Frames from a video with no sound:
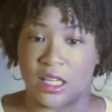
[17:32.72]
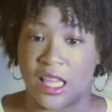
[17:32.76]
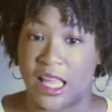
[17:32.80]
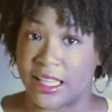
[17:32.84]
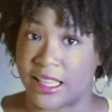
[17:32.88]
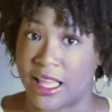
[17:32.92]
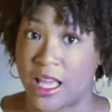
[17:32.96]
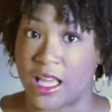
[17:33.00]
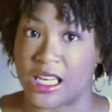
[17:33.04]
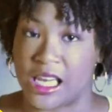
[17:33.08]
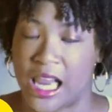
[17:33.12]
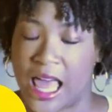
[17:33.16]

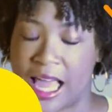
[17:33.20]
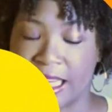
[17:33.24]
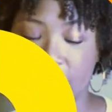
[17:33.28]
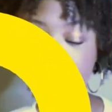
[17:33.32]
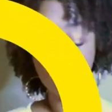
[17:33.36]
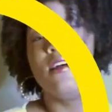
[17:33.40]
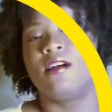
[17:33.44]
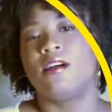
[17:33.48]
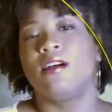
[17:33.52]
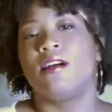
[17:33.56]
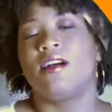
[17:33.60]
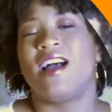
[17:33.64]
like they'd
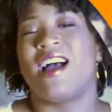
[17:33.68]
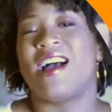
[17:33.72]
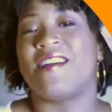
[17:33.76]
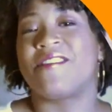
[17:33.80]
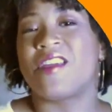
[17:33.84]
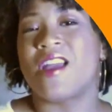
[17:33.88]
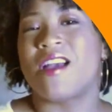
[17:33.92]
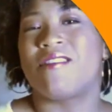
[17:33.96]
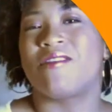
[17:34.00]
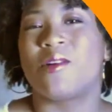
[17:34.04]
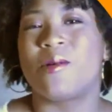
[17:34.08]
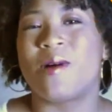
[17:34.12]
like to.
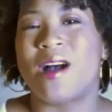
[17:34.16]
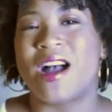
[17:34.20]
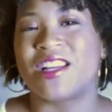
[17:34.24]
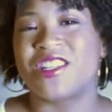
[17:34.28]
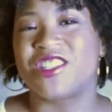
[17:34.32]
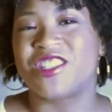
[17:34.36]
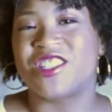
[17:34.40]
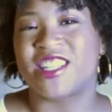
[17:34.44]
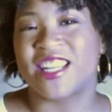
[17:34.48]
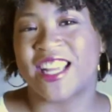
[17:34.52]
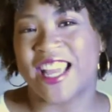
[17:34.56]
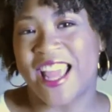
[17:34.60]
Have you ever
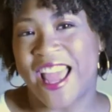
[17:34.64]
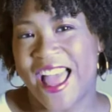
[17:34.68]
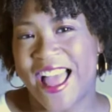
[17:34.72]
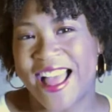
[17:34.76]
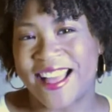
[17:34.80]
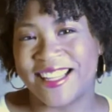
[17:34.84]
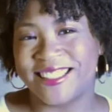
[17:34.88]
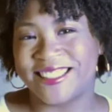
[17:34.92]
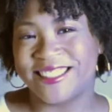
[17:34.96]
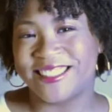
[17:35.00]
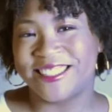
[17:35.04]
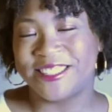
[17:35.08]
washed your
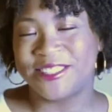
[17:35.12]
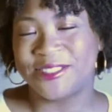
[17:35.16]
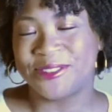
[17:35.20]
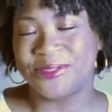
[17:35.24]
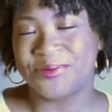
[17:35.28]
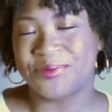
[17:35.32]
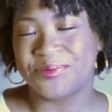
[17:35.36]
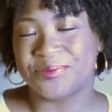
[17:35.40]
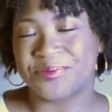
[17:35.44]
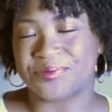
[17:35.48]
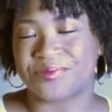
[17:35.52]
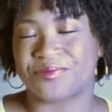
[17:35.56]
cat?
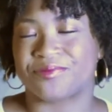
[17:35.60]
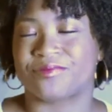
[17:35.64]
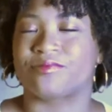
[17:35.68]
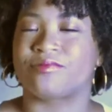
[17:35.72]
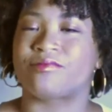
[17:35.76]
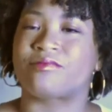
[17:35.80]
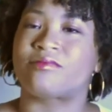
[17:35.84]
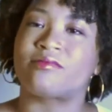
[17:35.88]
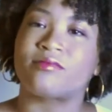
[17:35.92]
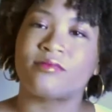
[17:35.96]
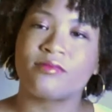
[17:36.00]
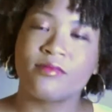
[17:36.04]

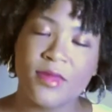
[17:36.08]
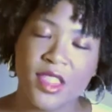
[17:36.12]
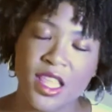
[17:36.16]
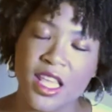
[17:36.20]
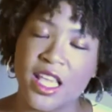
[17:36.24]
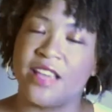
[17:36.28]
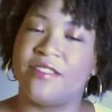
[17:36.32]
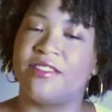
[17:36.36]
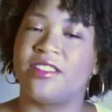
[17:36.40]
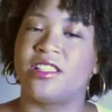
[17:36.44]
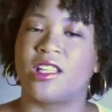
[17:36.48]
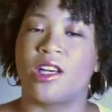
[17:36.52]

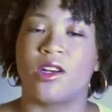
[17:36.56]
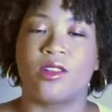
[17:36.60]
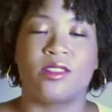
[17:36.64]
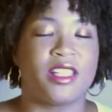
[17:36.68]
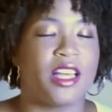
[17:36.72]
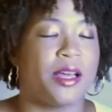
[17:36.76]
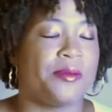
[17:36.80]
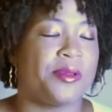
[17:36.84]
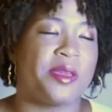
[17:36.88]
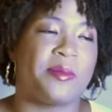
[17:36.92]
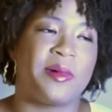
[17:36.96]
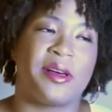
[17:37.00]
If so,
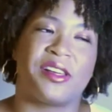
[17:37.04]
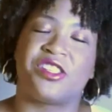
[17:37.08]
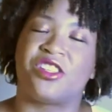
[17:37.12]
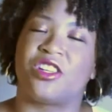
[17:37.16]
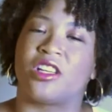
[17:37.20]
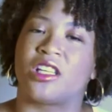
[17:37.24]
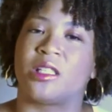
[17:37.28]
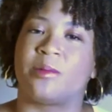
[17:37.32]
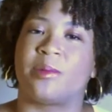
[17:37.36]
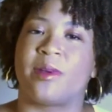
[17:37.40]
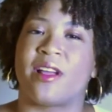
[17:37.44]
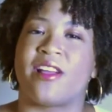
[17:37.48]
tell me about
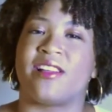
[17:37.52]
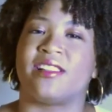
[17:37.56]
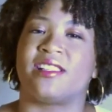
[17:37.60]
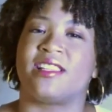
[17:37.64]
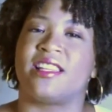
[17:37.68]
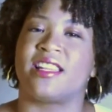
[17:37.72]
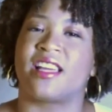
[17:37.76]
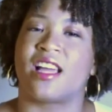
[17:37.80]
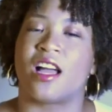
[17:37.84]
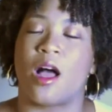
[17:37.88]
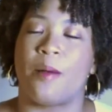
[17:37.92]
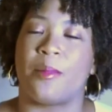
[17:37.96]
your experience
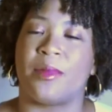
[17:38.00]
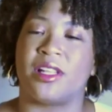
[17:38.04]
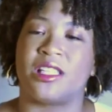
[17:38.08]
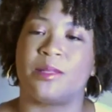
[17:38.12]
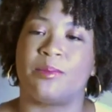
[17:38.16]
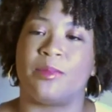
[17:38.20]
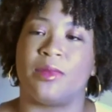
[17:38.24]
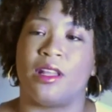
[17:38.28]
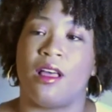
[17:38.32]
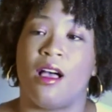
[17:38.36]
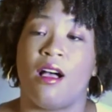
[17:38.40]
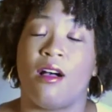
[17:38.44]
in the
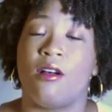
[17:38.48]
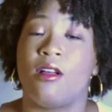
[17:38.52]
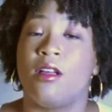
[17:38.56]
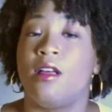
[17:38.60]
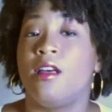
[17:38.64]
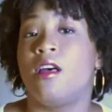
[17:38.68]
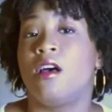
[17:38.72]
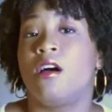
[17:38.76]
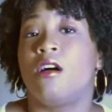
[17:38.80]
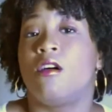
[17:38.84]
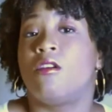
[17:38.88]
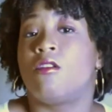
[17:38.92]
comments below,
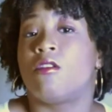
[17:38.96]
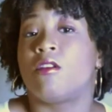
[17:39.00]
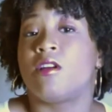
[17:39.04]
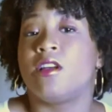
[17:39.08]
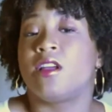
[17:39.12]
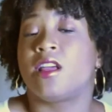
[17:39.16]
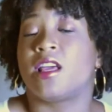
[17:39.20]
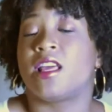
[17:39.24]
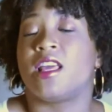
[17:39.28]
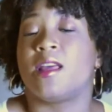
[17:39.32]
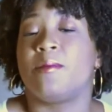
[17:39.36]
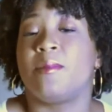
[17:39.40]
or
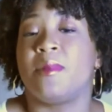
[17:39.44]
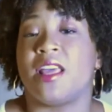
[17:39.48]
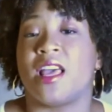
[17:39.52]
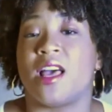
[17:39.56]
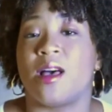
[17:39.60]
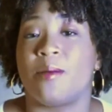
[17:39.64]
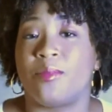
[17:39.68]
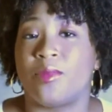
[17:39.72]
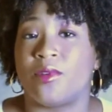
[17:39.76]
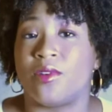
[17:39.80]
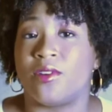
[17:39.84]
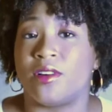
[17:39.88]
you can hit me
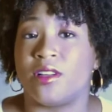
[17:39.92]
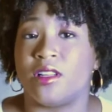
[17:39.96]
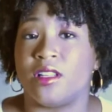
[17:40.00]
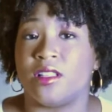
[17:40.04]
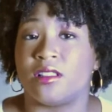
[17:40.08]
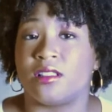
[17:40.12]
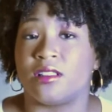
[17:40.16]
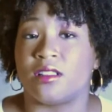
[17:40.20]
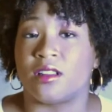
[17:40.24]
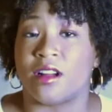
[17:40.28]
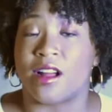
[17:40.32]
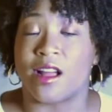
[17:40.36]
up on
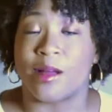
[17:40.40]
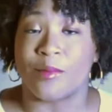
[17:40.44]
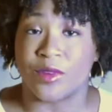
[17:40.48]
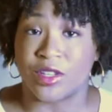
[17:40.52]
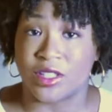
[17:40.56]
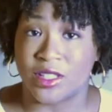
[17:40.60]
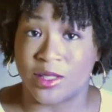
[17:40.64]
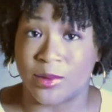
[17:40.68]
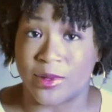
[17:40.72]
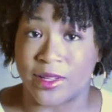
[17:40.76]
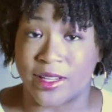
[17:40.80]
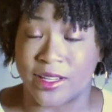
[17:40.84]
Instagram
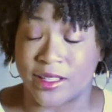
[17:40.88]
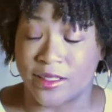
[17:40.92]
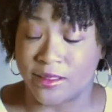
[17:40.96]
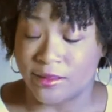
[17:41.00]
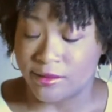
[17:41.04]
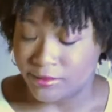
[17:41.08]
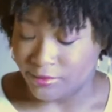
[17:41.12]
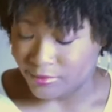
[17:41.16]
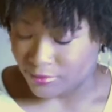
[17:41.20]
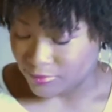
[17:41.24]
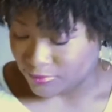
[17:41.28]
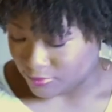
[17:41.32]
or Twitter.
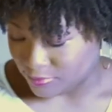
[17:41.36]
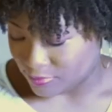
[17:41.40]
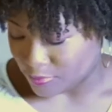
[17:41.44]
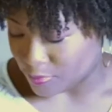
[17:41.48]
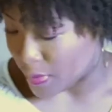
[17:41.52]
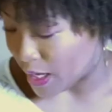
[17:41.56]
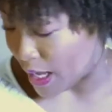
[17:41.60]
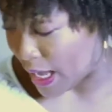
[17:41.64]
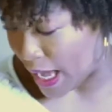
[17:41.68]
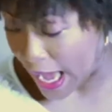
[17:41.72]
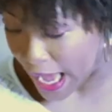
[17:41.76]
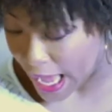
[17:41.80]

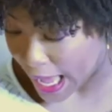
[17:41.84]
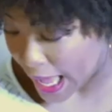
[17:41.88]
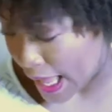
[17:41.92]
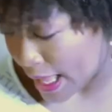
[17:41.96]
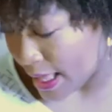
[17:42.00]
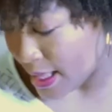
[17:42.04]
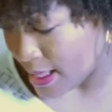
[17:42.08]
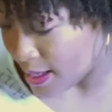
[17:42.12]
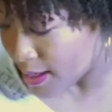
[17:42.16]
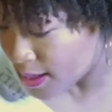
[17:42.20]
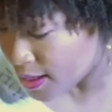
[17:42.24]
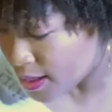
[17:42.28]

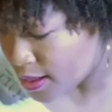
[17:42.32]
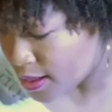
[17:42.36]
Bye.